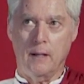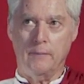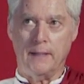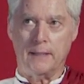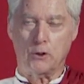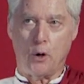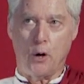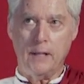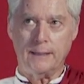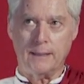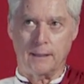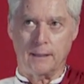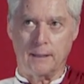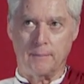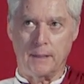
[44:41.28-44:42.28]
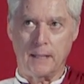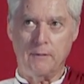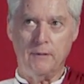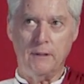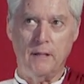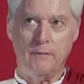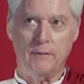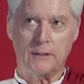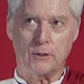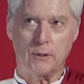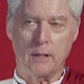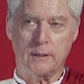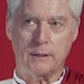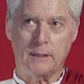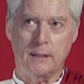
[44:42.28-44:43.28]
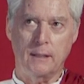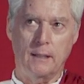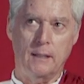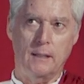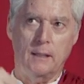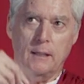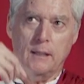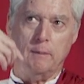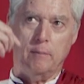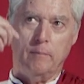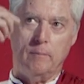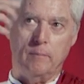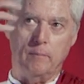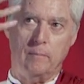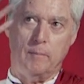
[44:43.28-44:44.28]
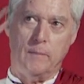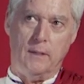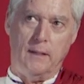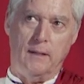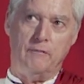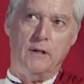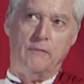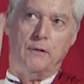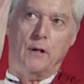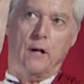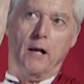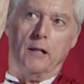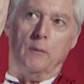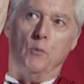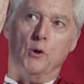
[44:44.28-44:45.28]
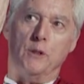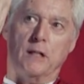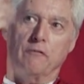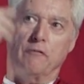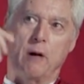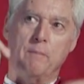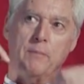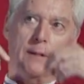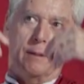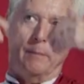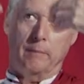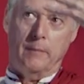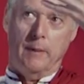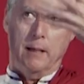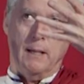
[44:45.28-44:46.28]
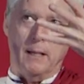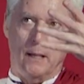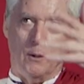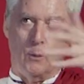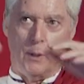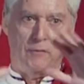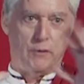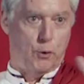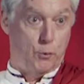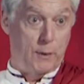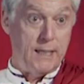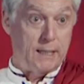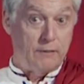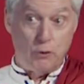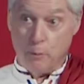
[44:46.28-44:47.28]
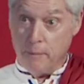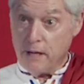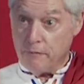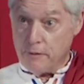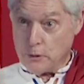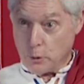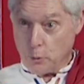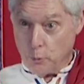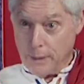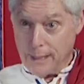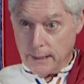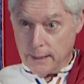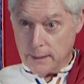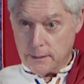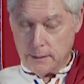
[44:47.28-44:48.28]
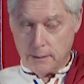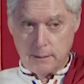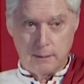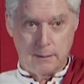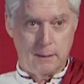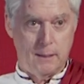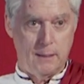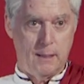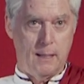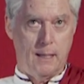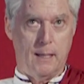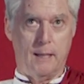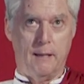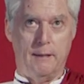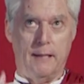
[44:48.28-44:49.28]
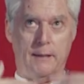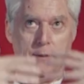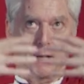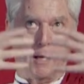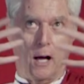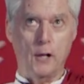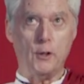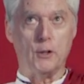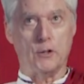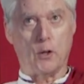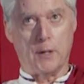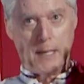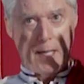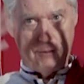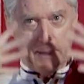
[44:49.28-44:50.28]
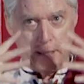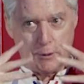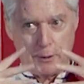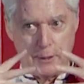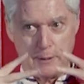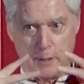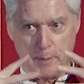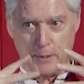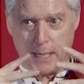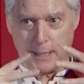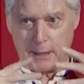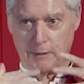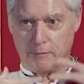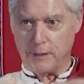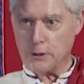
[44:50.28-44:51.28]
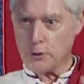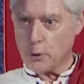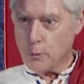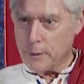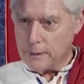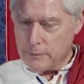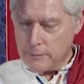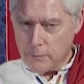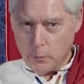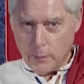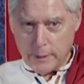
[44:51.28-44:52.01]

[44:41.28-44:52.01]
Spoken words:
that's causing them. Even if they're not emerging from them, we've agreed, if you're a metaphysical realist, that the colors, okay, these are the subjective. These are what